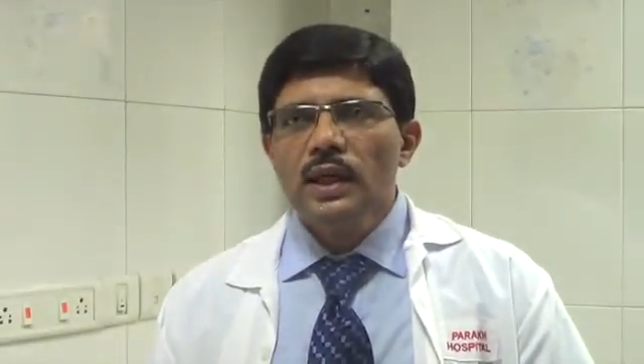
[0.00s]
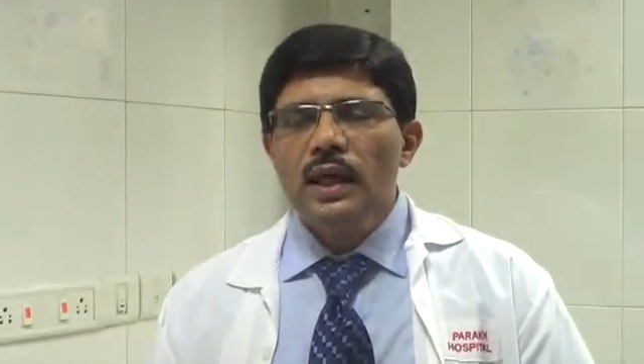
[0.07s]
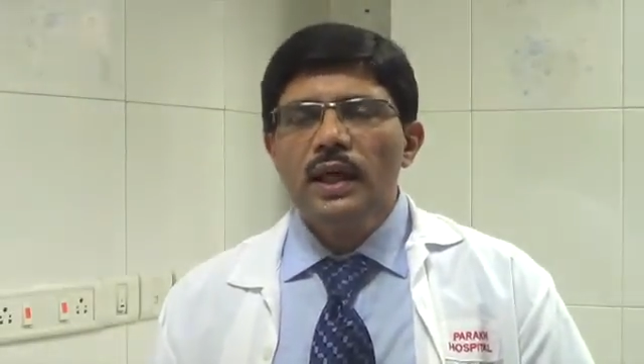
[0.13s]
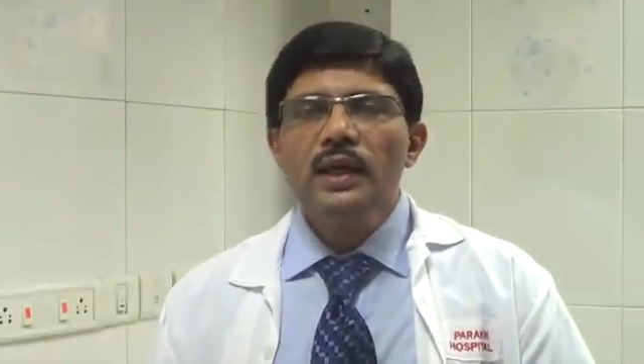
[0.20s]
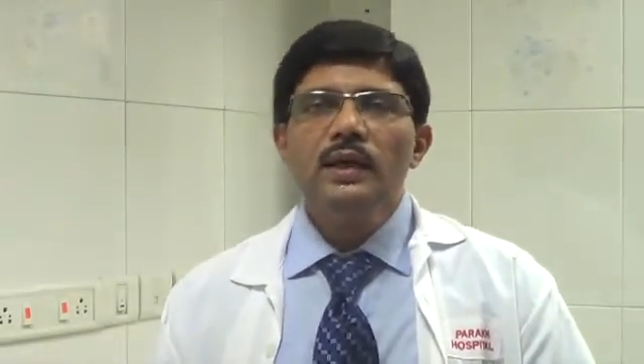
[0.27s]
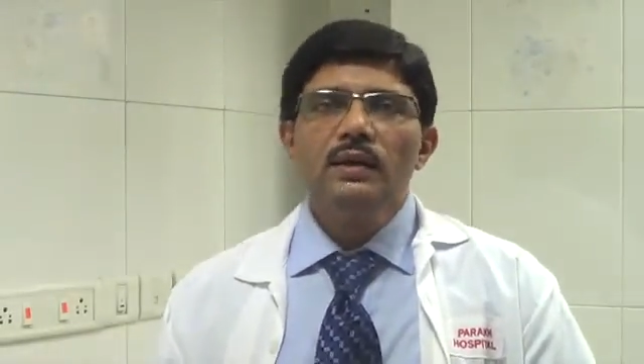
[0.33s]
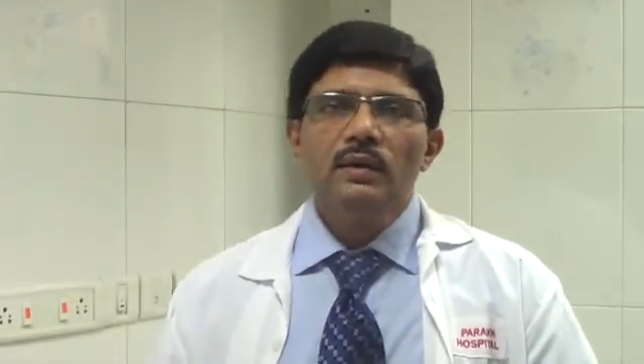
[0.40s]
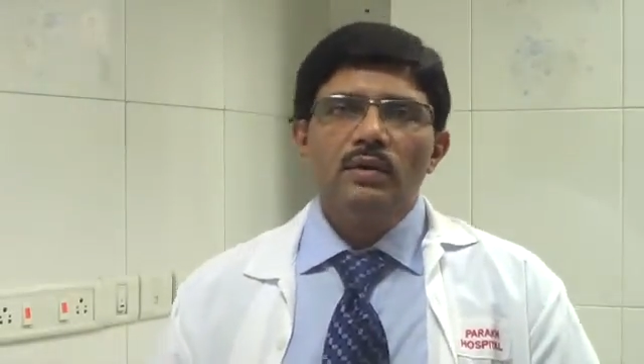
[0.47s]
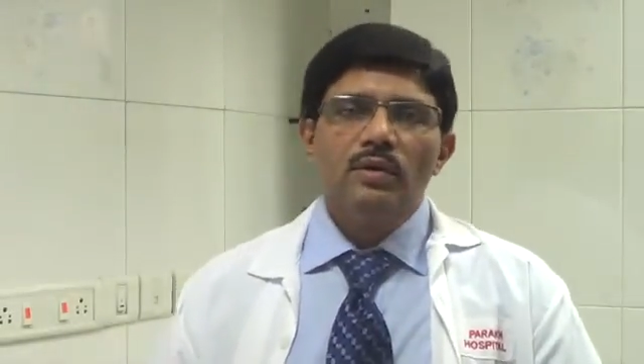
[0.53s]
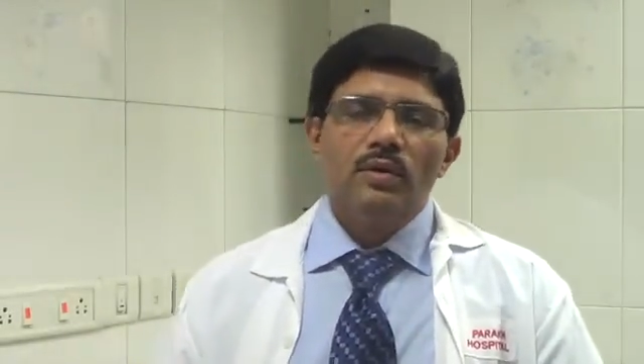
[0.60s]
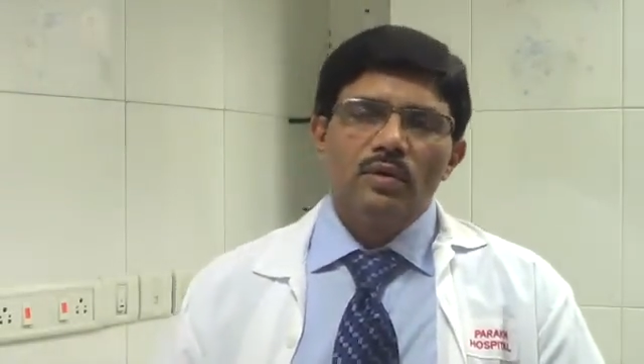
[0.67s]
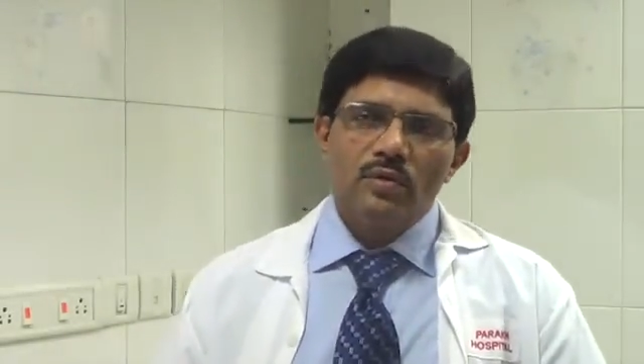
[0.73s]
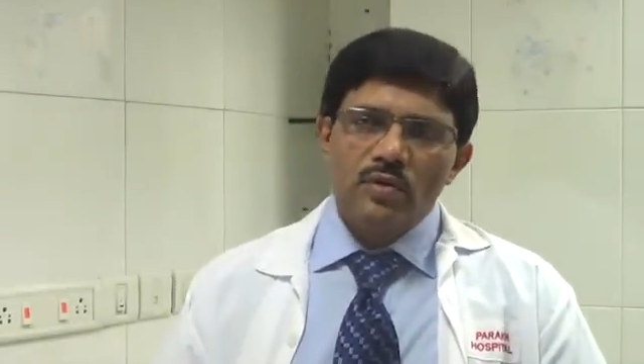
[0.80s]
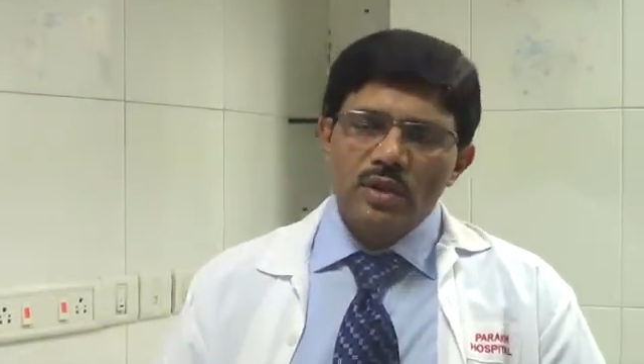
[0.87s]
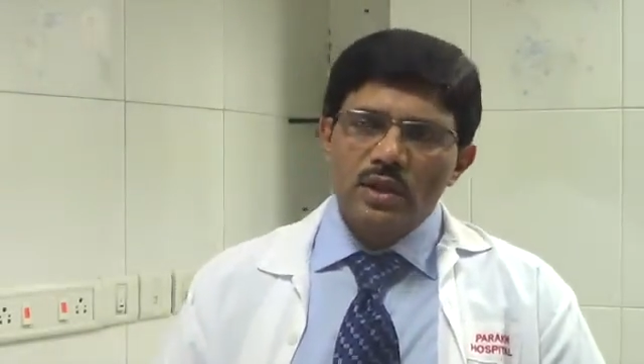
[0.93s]
and
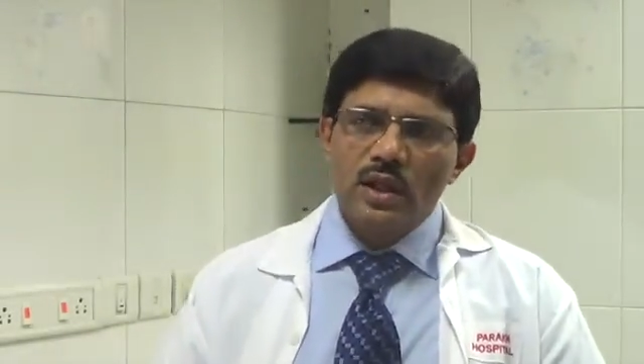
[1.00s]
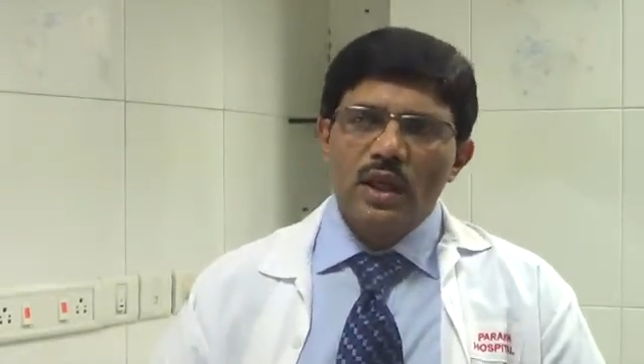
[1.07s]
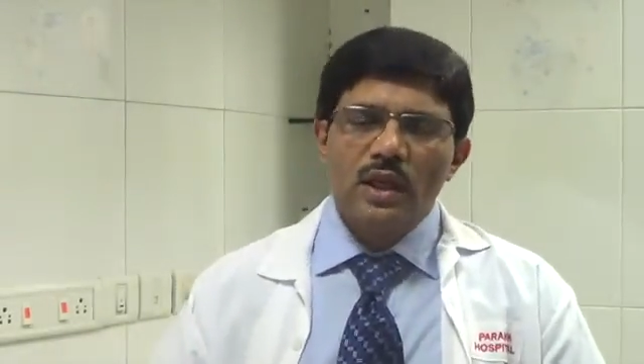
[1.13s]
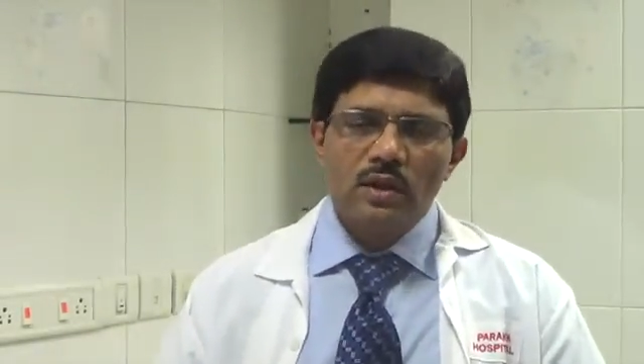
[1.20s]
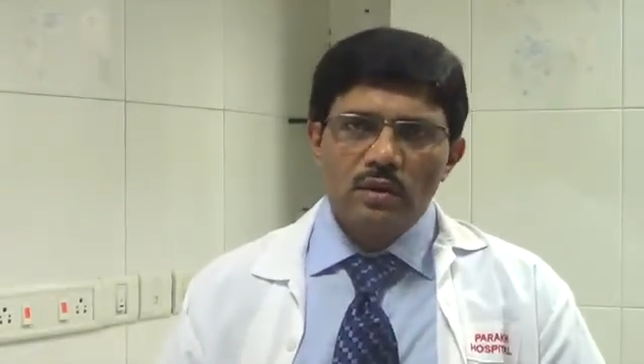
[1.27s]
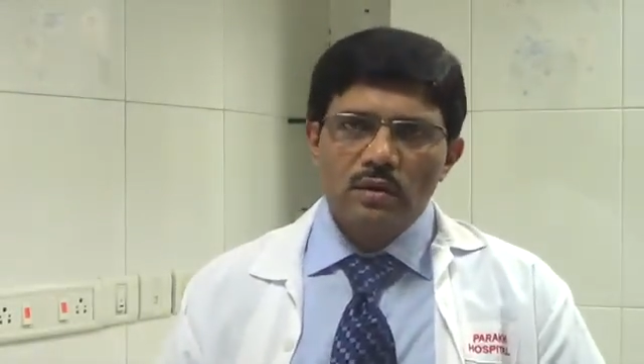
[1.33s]
with